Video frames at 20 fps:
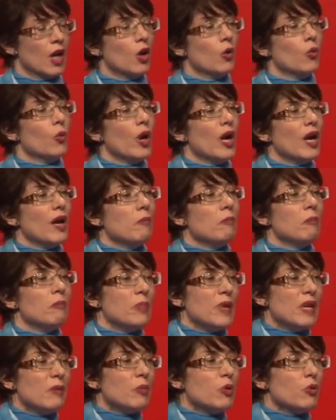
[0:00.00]
where
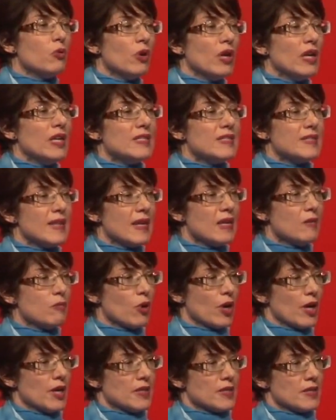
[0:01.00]
people really
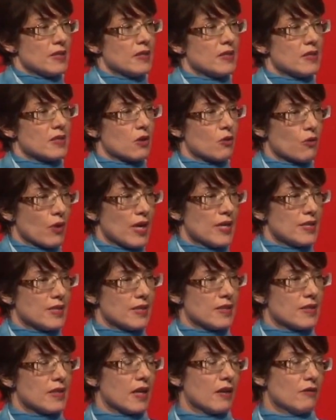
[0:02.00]
celebrate this
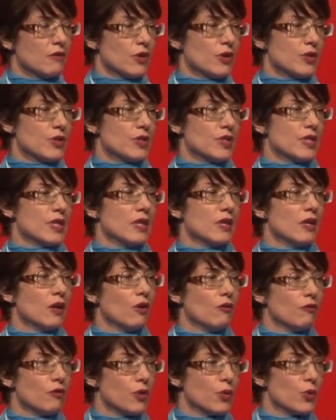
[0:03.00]
greater diversity
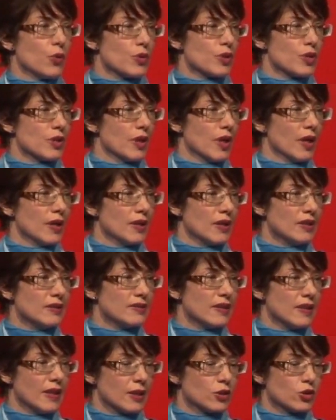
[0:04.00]
of thought and
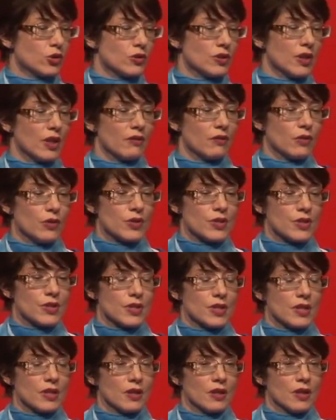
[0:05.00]
intellectual
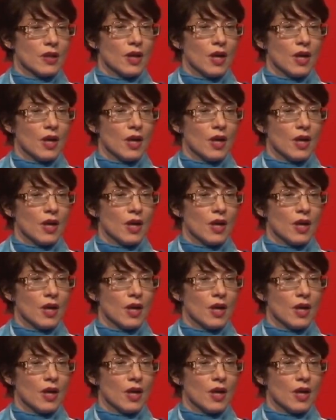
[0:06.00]
diversity,